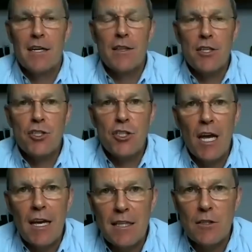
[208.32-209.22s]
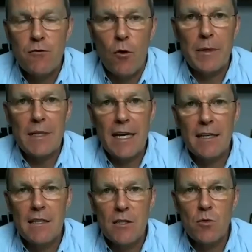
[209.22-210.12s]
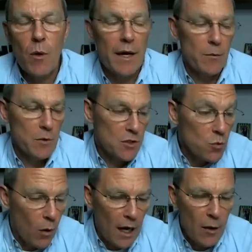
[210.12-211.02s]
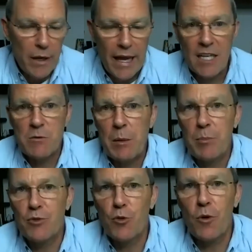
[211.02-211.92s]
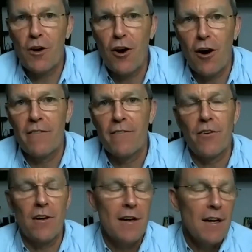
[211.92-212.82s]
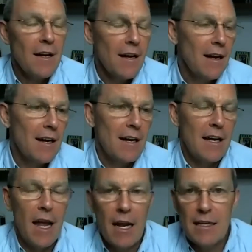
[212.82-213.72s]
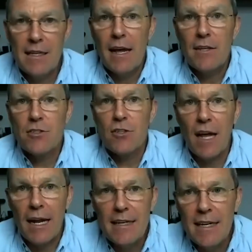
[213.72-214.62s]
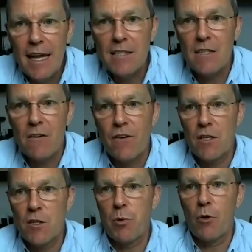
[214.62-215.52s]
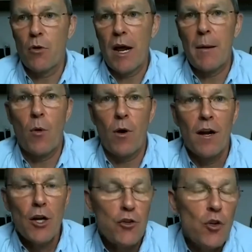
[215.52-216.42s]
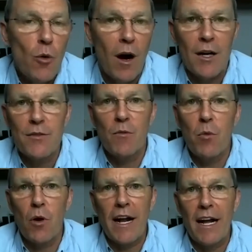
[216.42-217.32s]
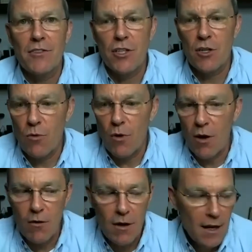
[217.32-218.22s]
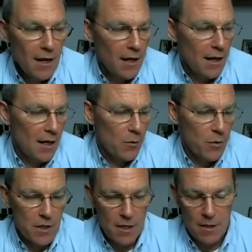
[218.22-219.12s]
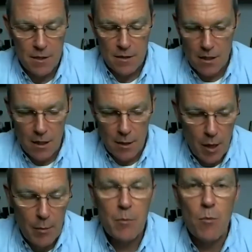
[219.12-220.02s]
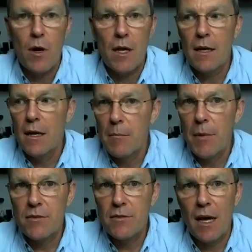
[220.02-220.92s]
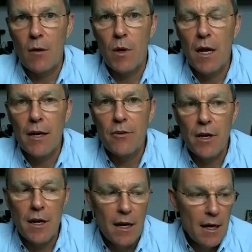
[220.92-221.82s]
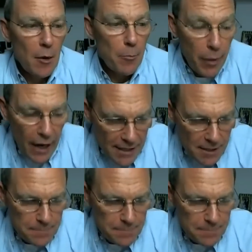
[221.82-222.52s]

this shake that's formulated this way, which is why we ask people to work hard for 80 days or 90 days in a fitness program, or do 100 workouts in a row with the upcoming Morning Meltdown 100. But